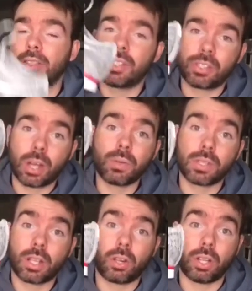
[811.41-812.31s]
The sole's
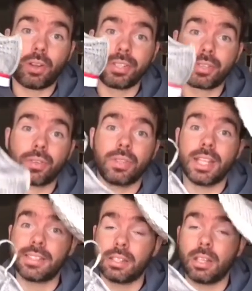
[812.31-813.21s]
a lot lighter on
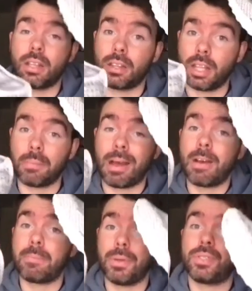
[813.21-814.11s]
this and the amount
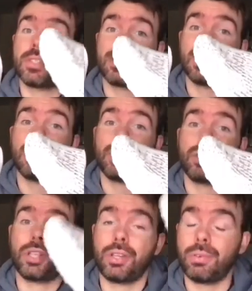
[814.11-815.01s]
of boost that's in this
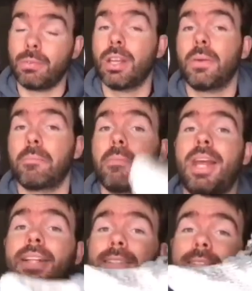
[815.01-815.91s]
shoe
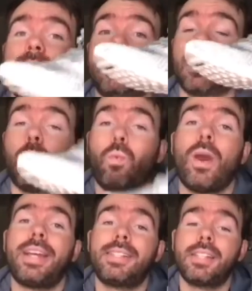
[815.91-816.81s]
makes this a
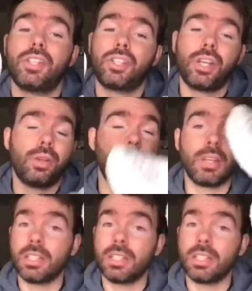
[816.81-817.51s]
weightier shoe.